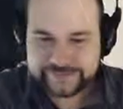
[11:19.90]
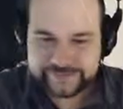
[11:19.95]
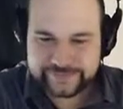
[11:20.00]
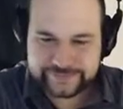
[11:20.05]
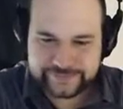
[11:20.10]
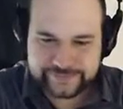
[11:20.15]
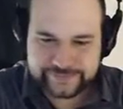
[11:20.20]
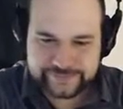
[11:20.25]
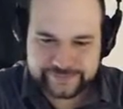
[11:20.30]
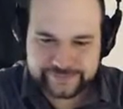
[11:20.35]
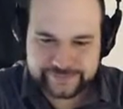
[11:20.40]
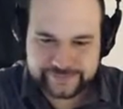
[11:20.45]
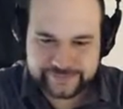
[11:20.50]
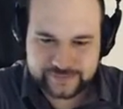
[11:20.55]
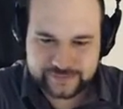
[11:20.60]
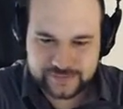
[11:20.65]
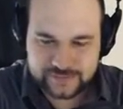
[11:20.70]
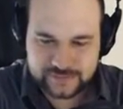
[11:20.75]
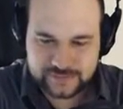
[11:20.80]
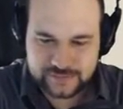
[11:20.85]
Right.
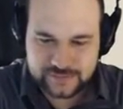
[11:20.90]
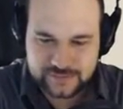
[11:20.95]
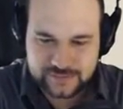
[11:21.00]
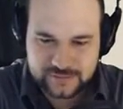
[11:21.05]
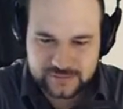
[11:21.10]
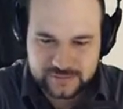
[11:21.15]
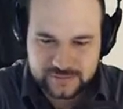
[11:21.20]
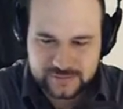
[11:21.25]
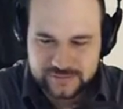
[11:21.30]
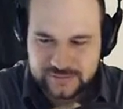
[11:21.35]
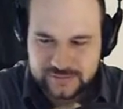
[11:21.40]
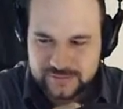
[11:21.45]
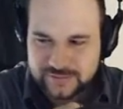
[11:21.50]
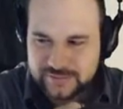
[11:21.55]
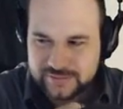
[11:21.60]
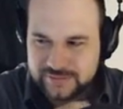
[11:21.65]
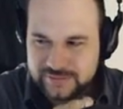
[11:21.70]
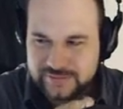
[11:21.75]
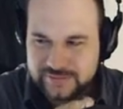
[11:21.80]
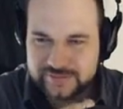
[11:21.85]
Let's see.
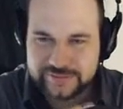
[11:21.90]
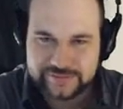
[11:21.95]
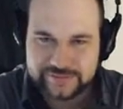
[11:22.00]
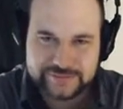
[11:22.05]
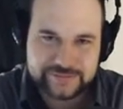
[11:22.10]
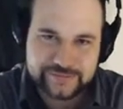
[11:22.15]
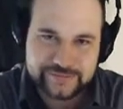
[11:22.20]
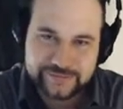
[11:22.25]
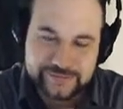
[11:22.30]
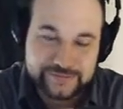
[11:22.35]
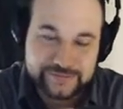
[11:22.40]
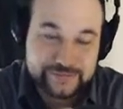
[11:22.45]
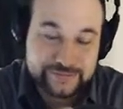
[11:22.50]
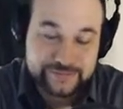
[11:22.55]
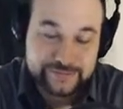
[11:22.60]
Who else is